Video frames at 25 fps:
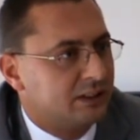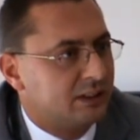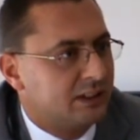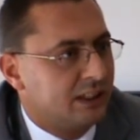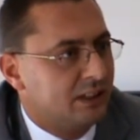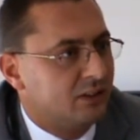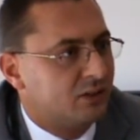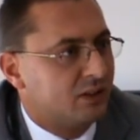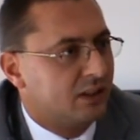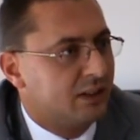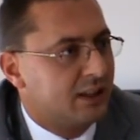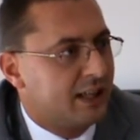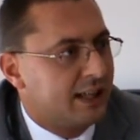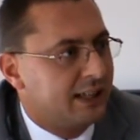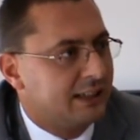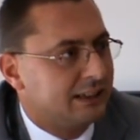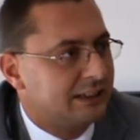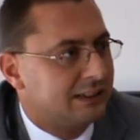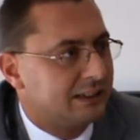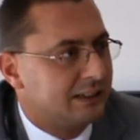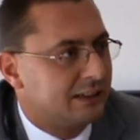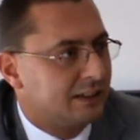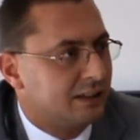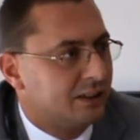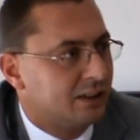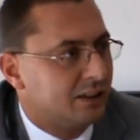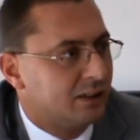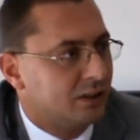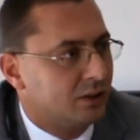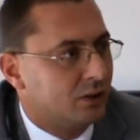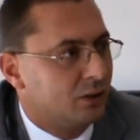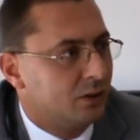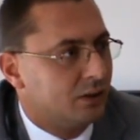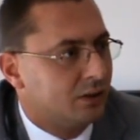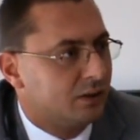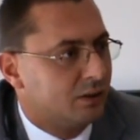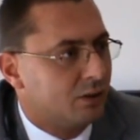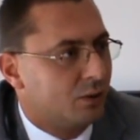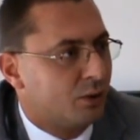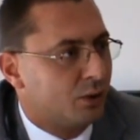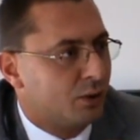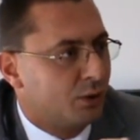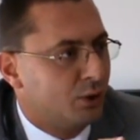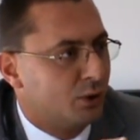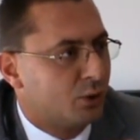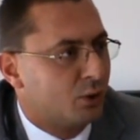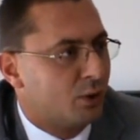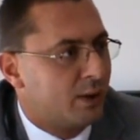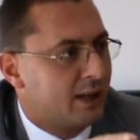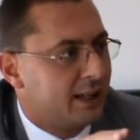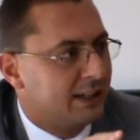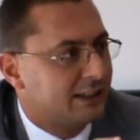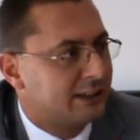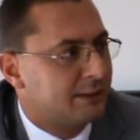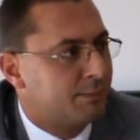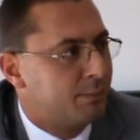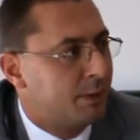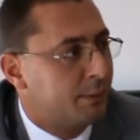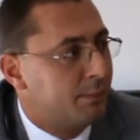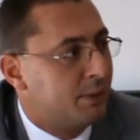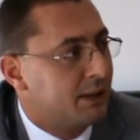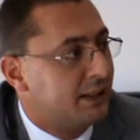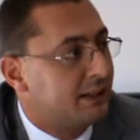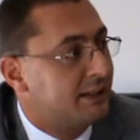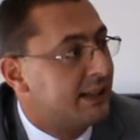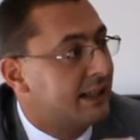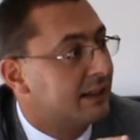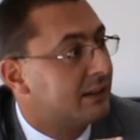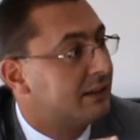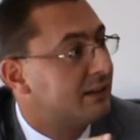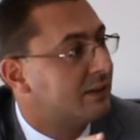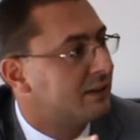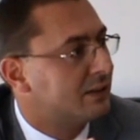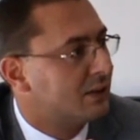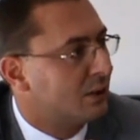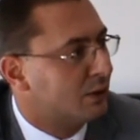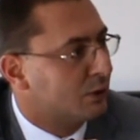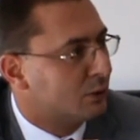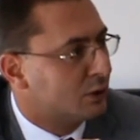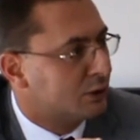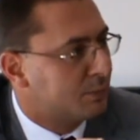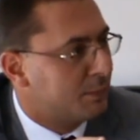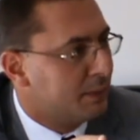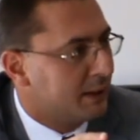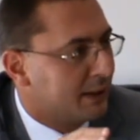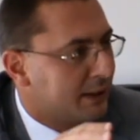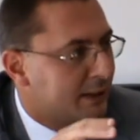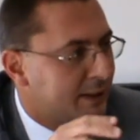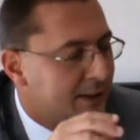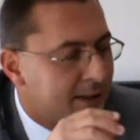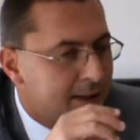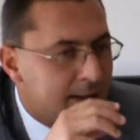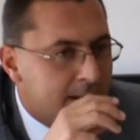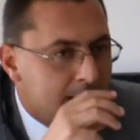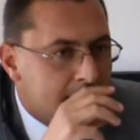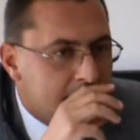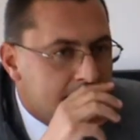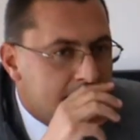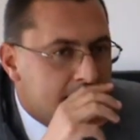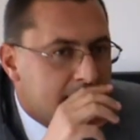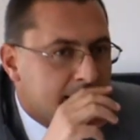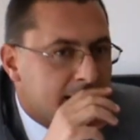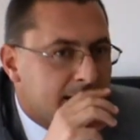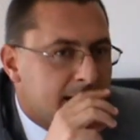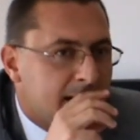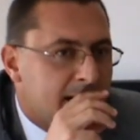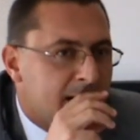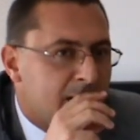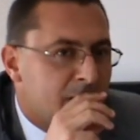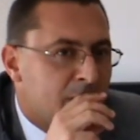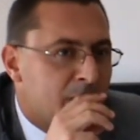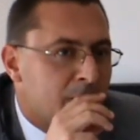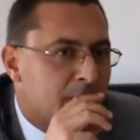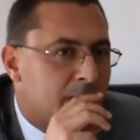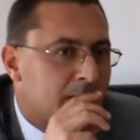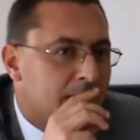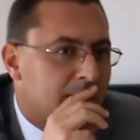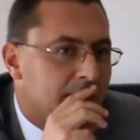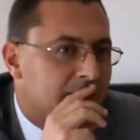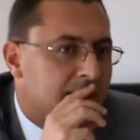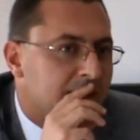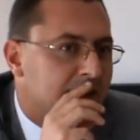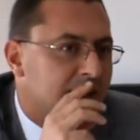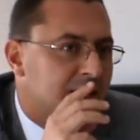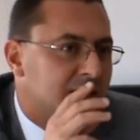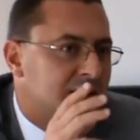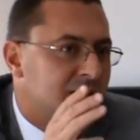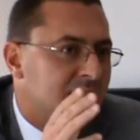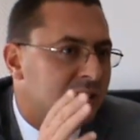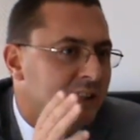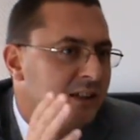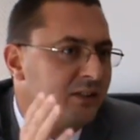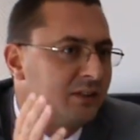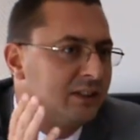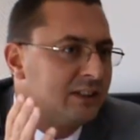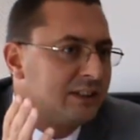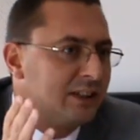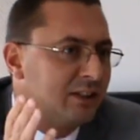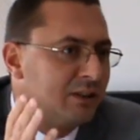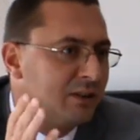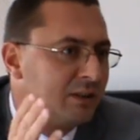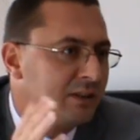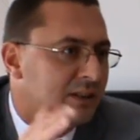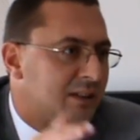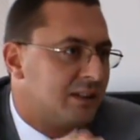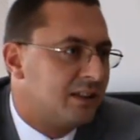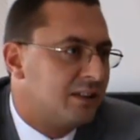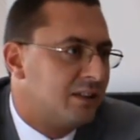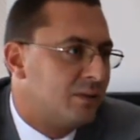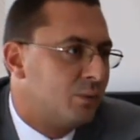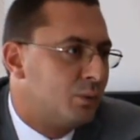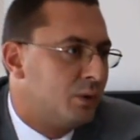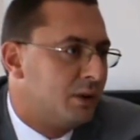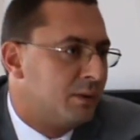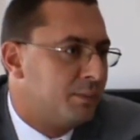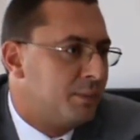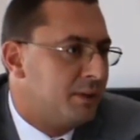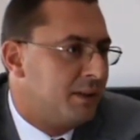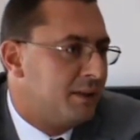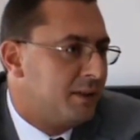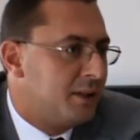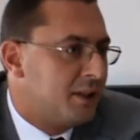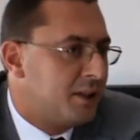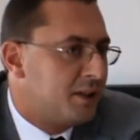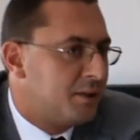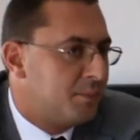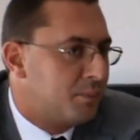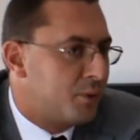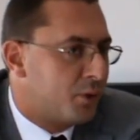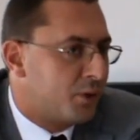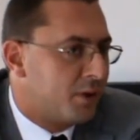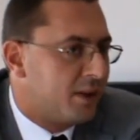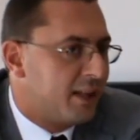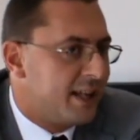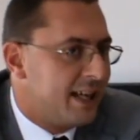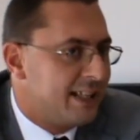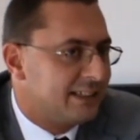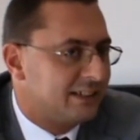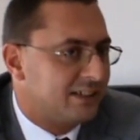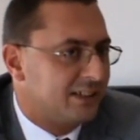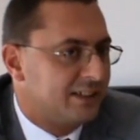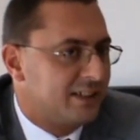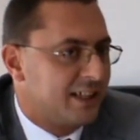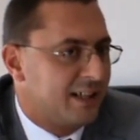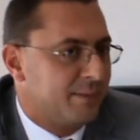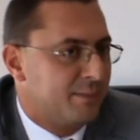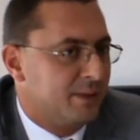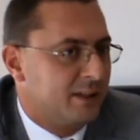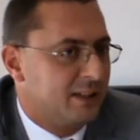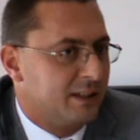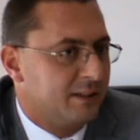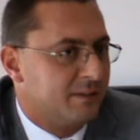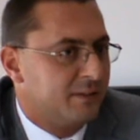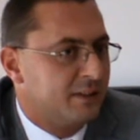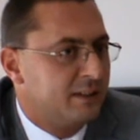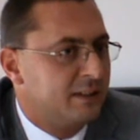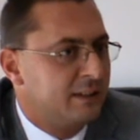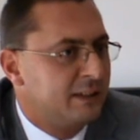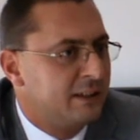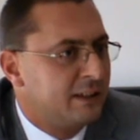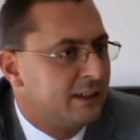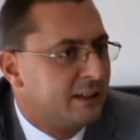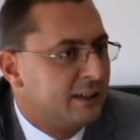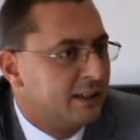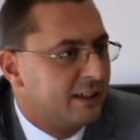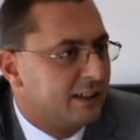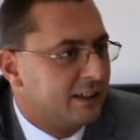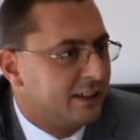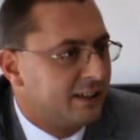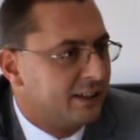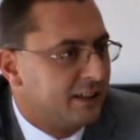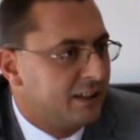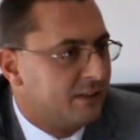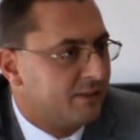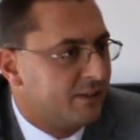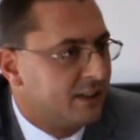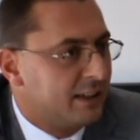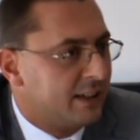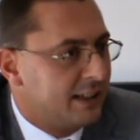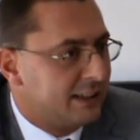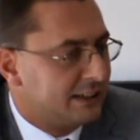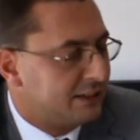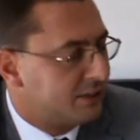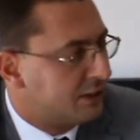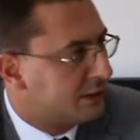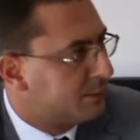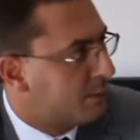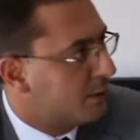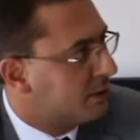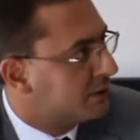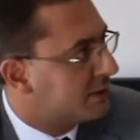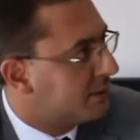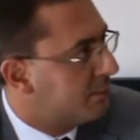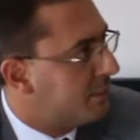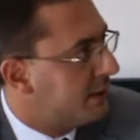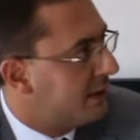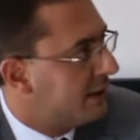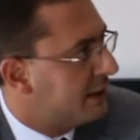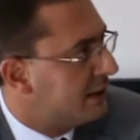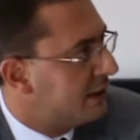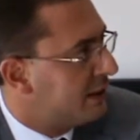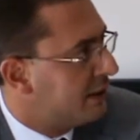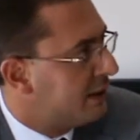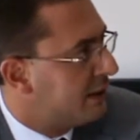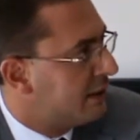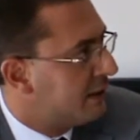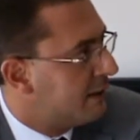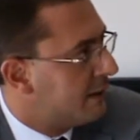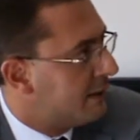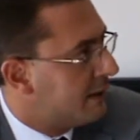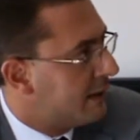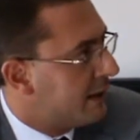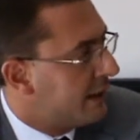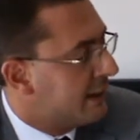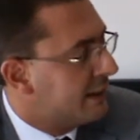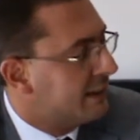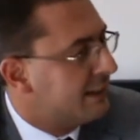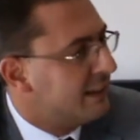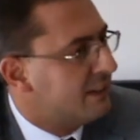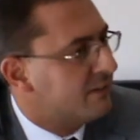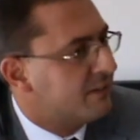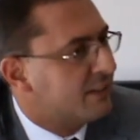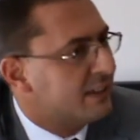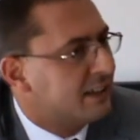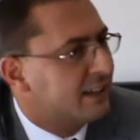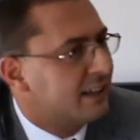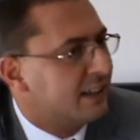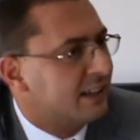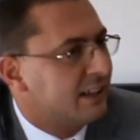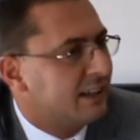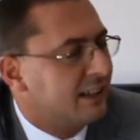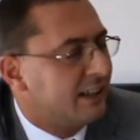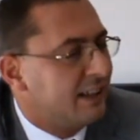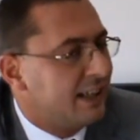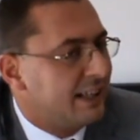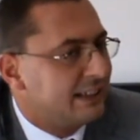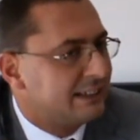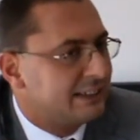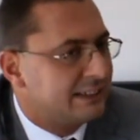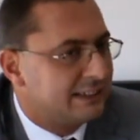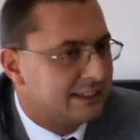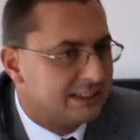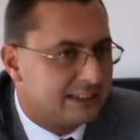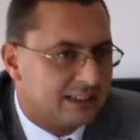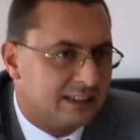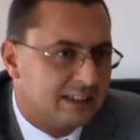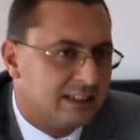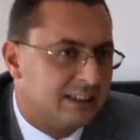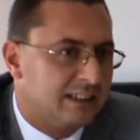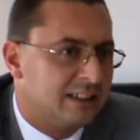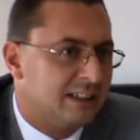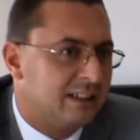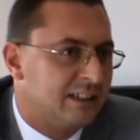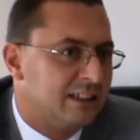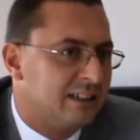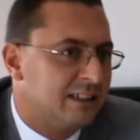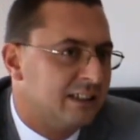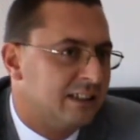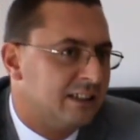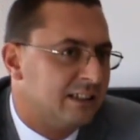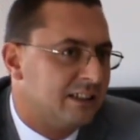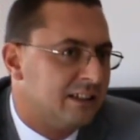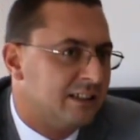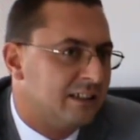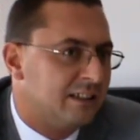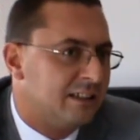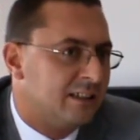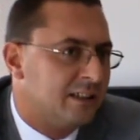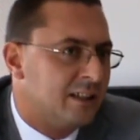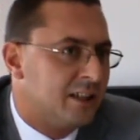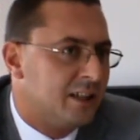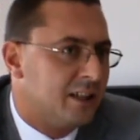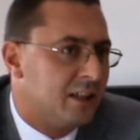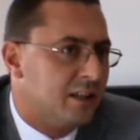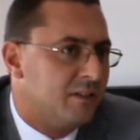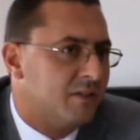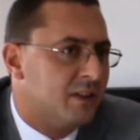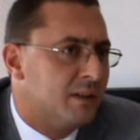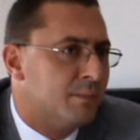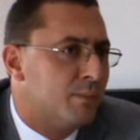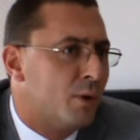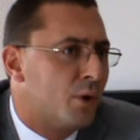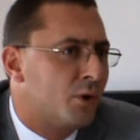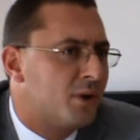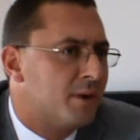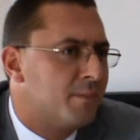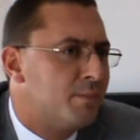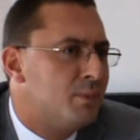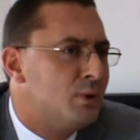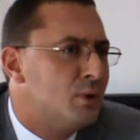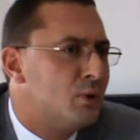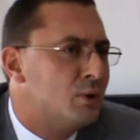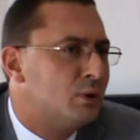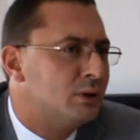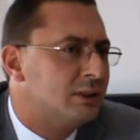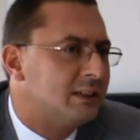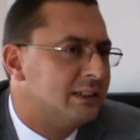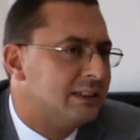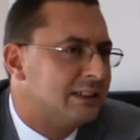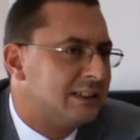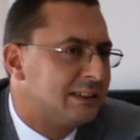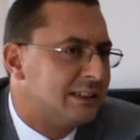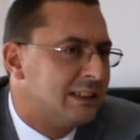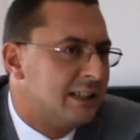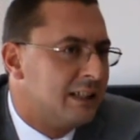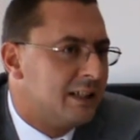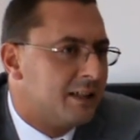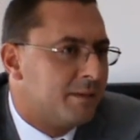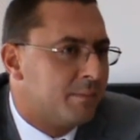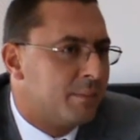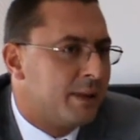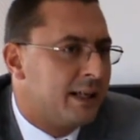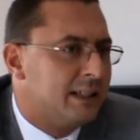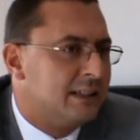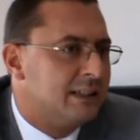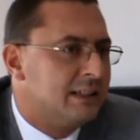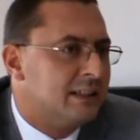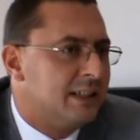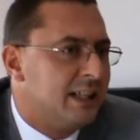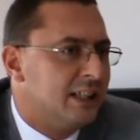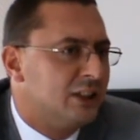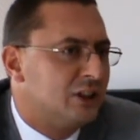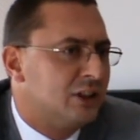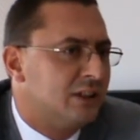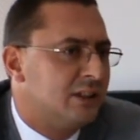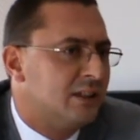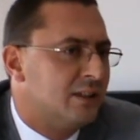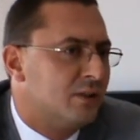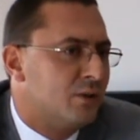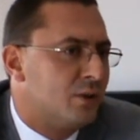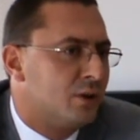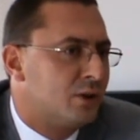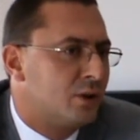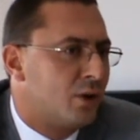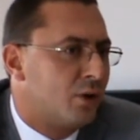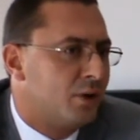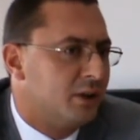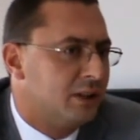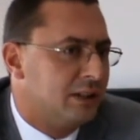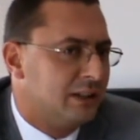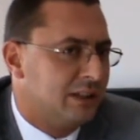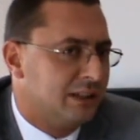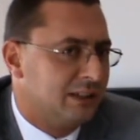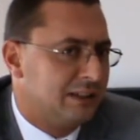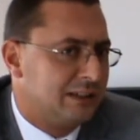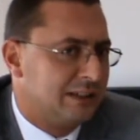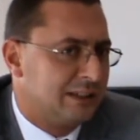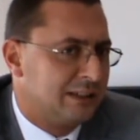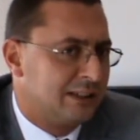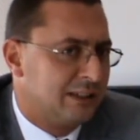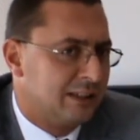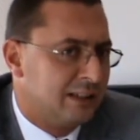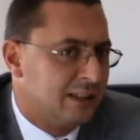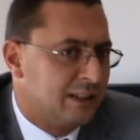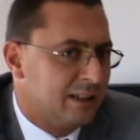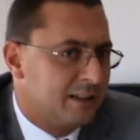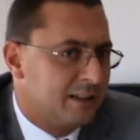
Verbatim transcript: centralized or euroized public debt, so to speak. Now, uh, the end result uh, will be a moral hazard, I believe. Huh? Uh, even less responsibility and even uh, less, uh, uh, even more abuses by the national authorities